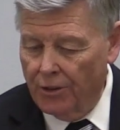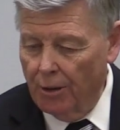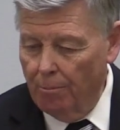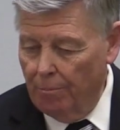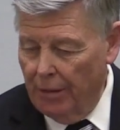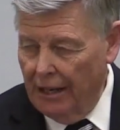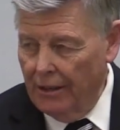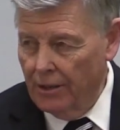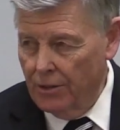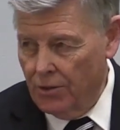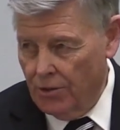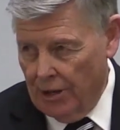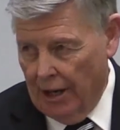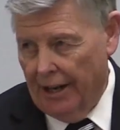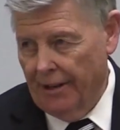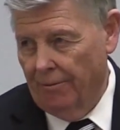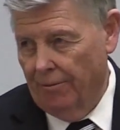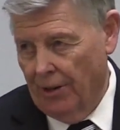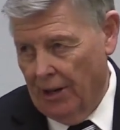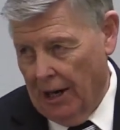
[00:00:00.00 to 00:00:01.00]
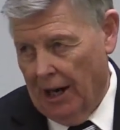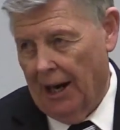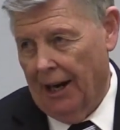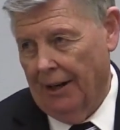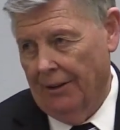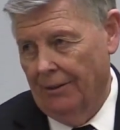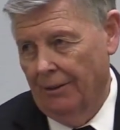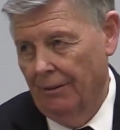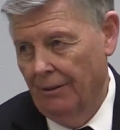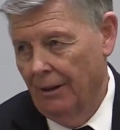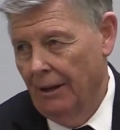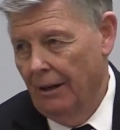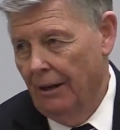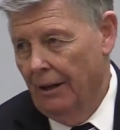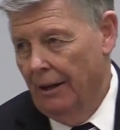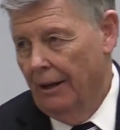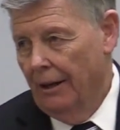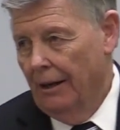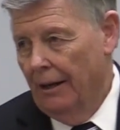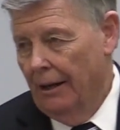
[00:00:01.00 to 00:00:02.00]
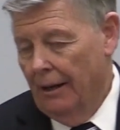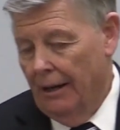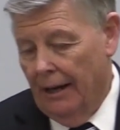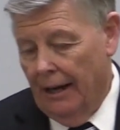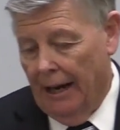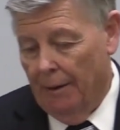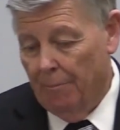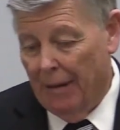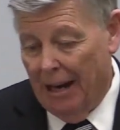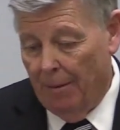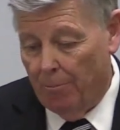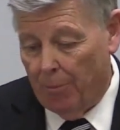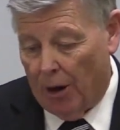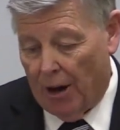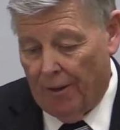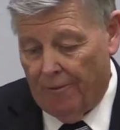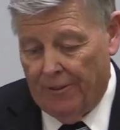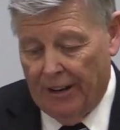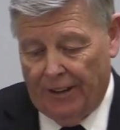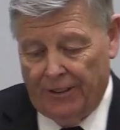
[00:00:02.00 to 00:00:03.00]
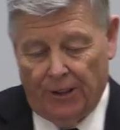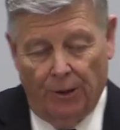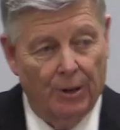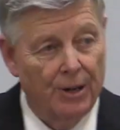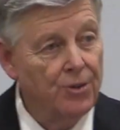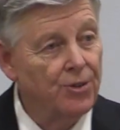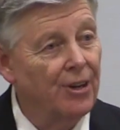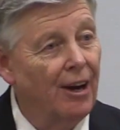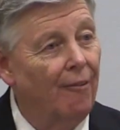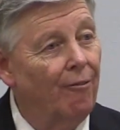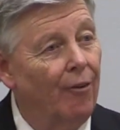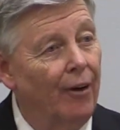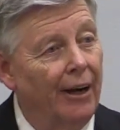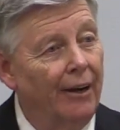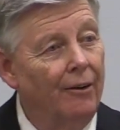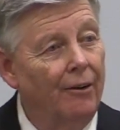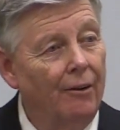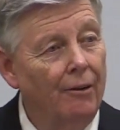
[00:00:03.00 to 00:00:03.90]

to be the Son of God and made perfect through his suffering.